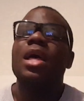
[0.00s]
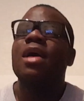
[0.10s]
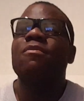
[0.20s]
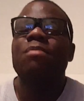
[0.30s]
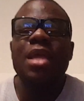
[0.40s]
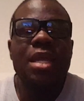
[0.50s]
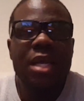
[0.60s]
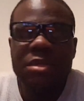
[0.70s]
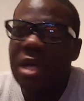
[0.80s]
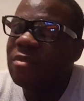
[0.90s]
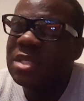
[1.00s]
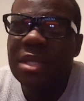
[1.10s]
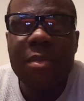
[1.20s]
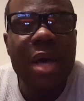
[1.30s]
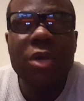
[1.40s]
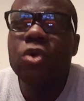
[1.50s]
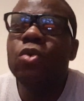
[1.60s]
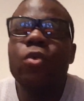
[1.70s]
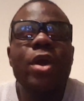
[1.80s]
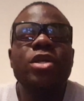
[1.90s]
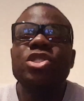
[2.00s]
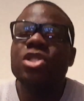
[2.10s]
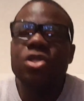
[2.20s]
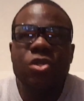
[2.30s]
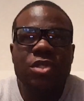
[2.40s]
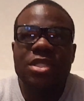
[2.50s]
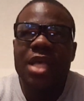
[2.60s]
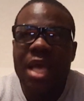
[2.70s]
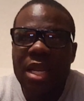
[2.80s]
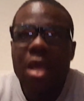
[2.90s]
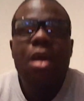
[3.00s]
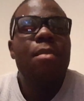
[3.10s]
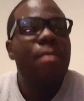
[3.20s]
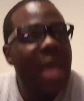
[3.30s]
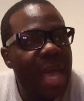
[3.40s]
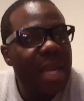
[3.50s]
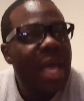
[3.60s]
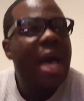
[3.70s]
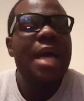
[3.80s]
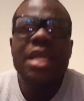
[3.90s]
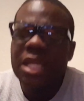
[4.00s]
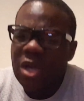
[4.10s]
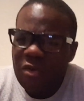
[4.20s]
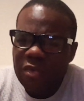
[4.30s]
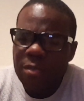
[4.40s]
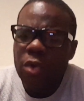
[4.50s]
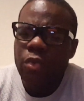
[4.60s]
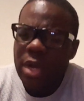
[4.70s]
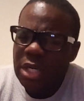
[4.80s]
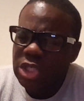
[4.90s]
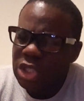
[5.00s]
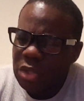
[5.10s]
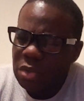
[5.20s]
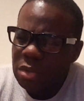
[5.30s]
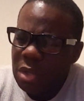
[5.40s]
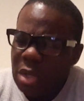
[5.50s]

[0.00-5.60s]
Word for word: of being someone who wears shoes said, man, I need a comfortable running shoe.